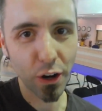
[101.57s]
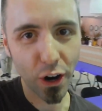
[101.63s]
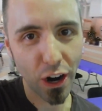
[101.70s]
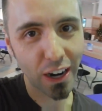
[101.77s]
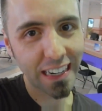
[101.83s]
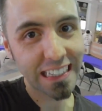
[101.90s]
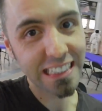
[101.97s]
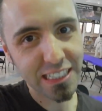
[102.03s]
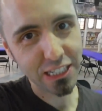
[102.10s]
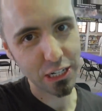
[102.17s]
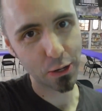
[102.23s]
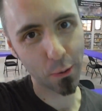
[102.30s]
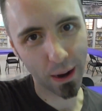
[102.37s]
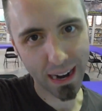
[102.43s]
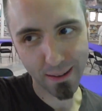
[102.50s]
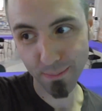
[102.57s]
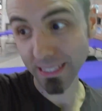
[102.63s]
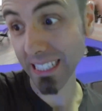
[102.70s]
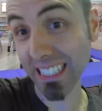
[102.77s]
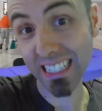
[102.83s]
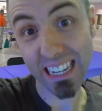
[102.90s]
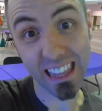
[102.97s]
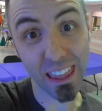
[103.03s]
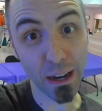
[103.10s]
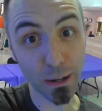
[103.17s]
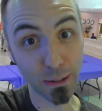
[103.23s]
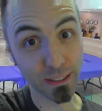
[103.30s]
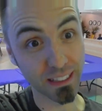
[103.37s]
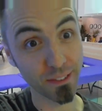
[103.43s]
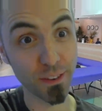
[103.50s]
go to our Instagram to see
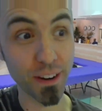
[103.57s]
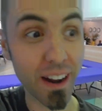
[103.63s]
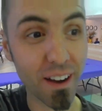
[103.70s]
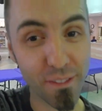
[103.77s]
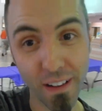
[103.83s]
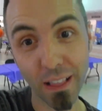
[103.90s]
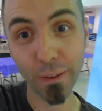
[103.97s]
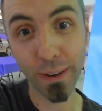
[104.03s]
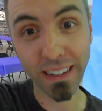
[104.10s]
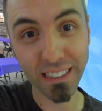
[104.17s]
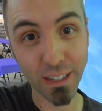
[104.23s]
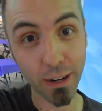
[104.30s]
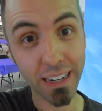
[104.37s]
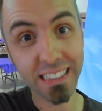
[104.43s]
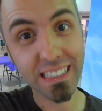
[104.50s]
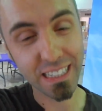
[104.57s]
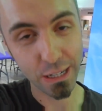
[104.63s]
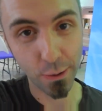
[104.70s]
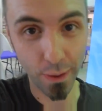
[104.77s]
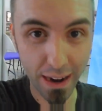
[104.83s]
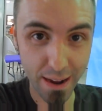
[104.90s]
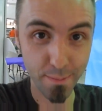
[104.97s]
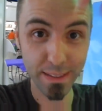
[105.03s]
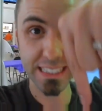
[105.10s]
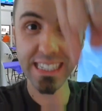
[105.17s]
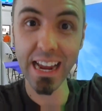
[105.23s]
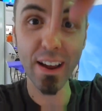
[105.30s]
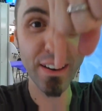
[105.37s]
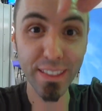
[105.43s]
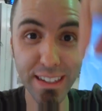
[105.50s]
those. If you're not following us on Instagram, it's
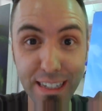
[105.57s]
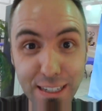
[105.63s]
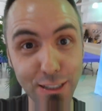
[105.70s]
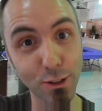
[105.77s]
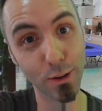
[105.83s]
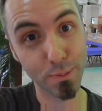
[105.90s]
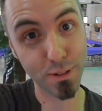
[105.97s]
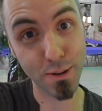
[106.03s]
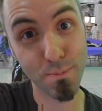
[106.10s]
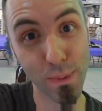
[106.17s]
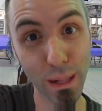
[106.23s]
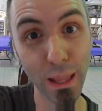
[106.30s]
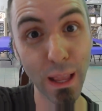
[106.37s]
down in the description